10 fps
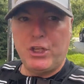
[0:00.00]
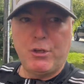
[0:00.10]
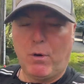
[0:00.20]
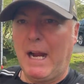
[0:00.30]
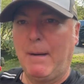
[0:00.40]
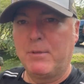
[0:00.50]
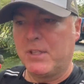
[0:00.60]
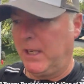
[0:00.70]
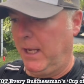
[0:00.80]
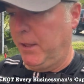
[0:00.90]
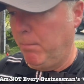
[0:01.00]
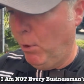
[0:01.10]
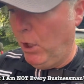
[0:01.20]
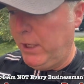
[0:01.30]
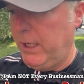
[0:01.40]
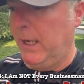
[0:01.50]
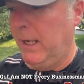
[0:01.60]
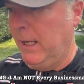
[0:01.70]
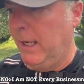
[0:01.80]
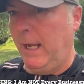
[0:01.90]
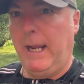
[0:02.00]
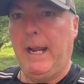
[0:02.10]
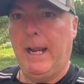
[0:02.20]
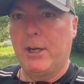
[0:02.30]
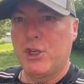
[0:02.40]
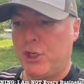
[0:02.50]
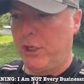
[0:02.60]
grabs uh, the book and she